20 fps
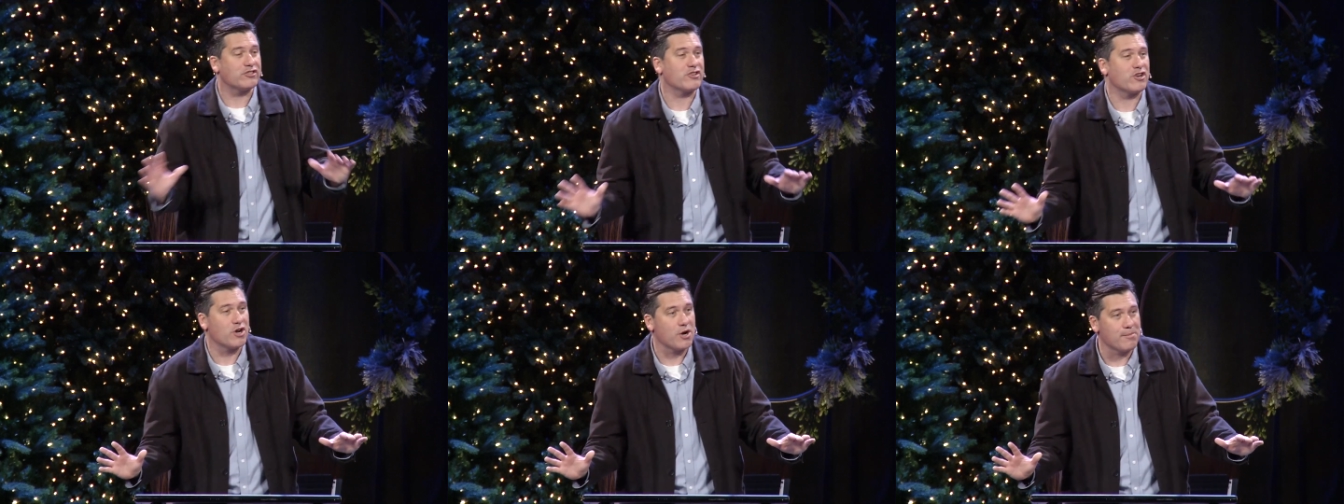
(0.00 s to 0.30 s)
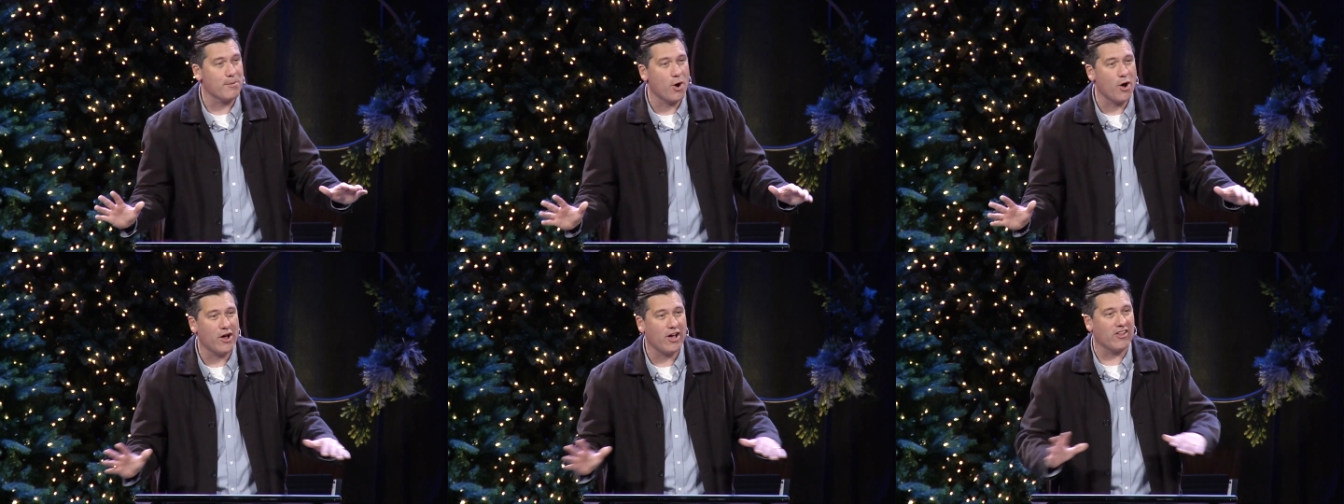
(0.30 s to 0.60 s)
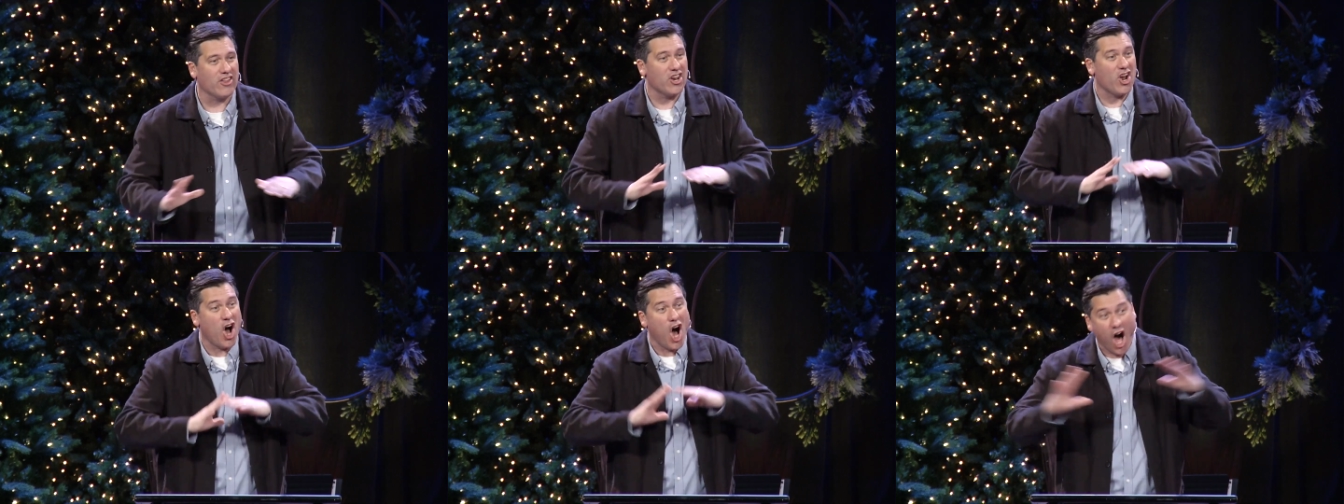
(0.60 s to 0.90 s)

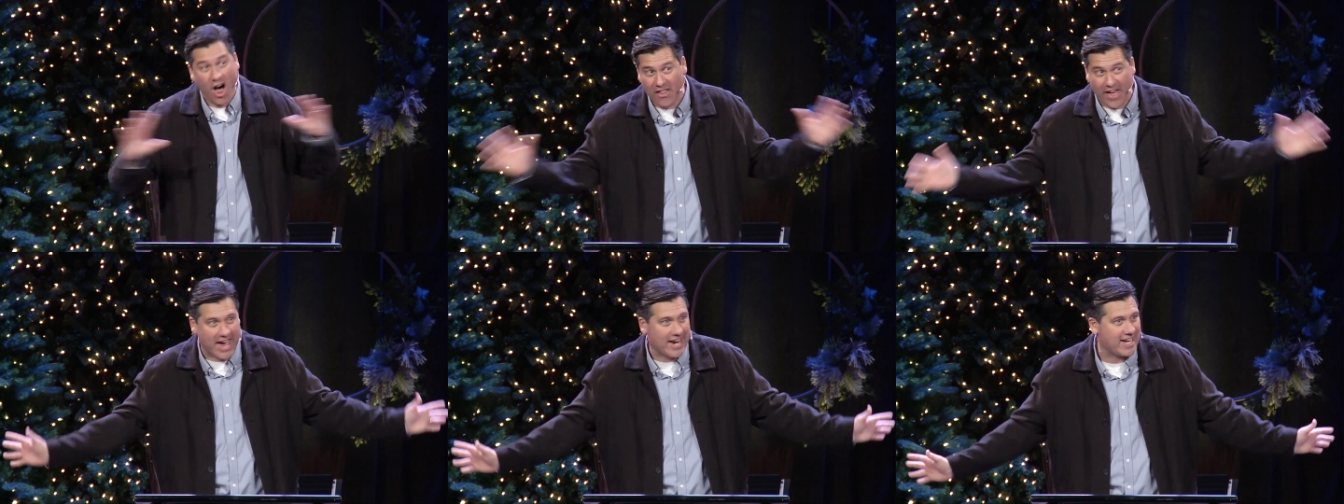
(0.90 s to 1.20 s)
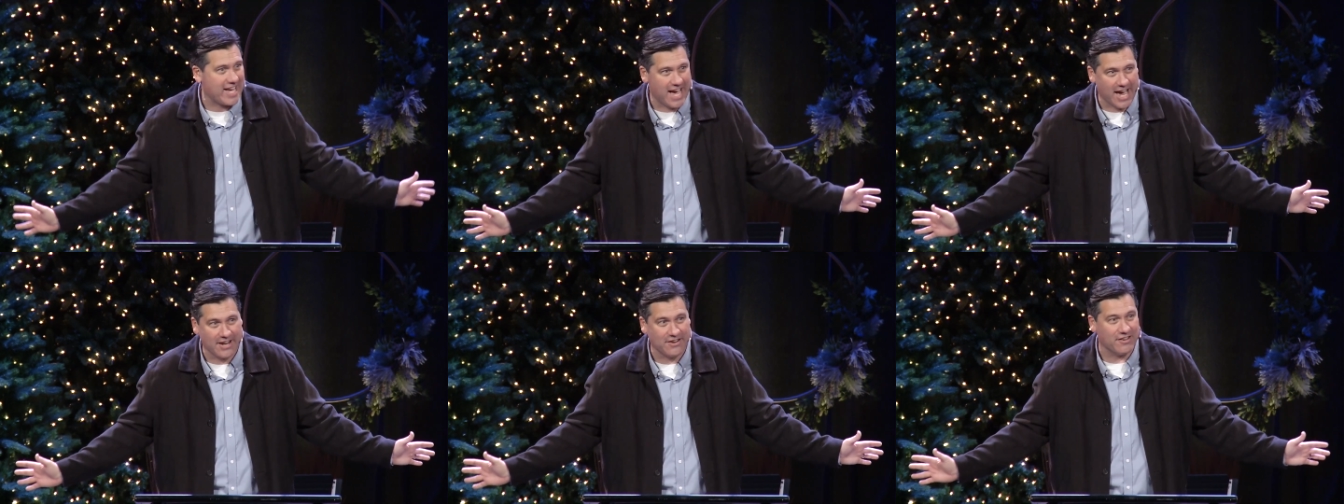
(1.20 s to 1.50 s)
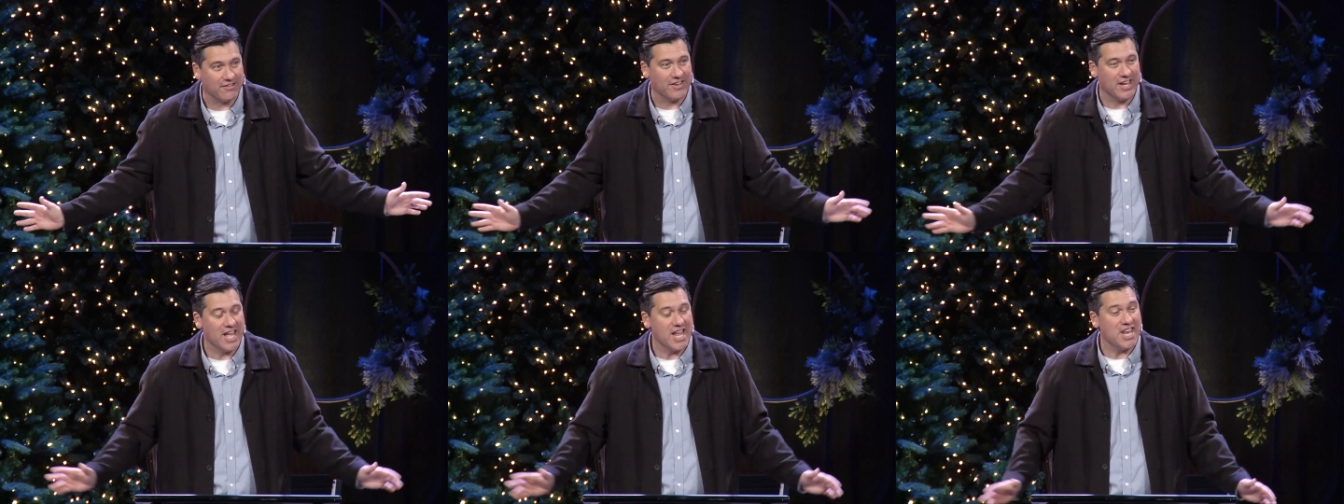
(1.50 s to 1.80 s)
turmoil and all that kind
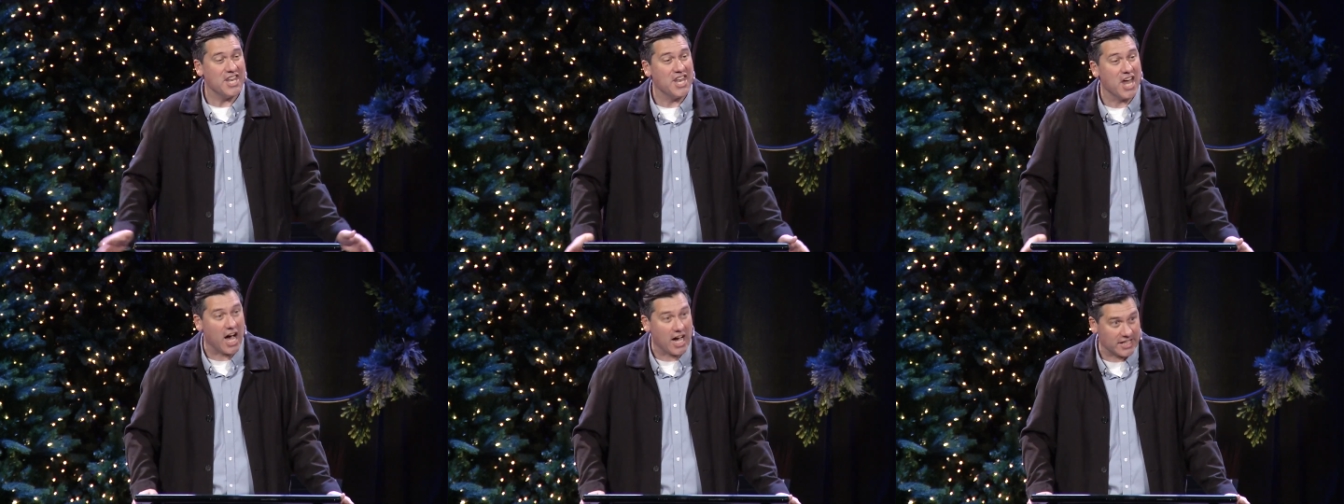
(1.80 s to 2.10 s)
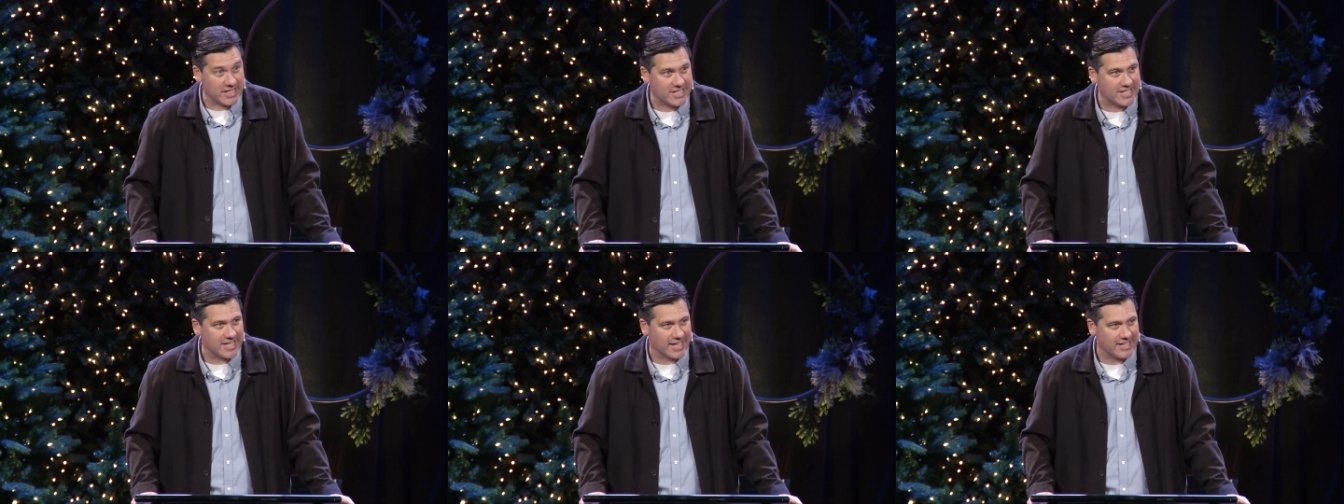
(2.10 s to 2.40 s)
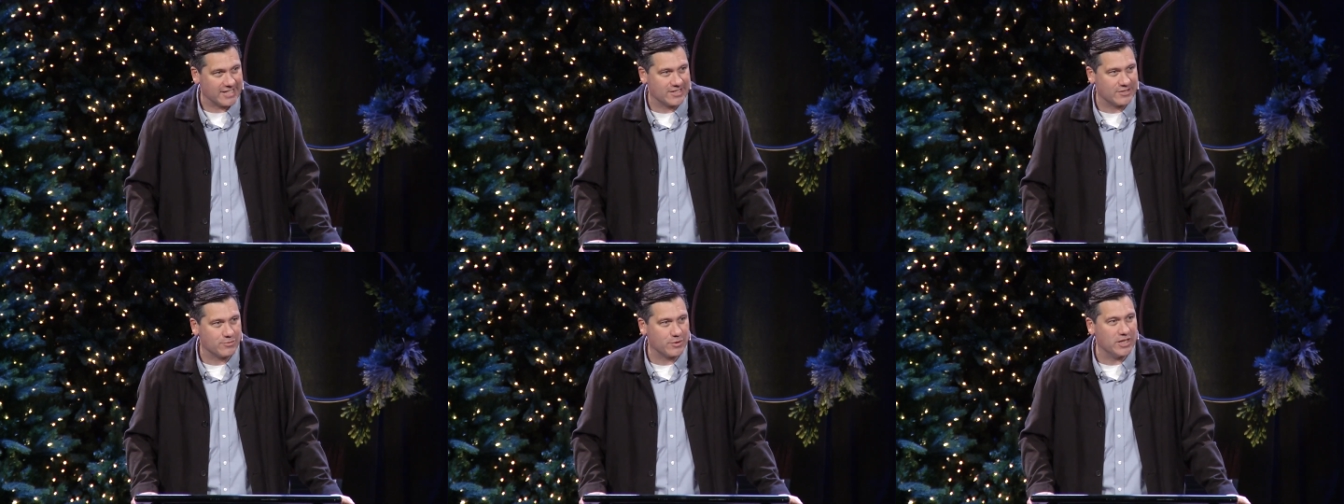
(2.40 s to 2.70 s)
of nonsense.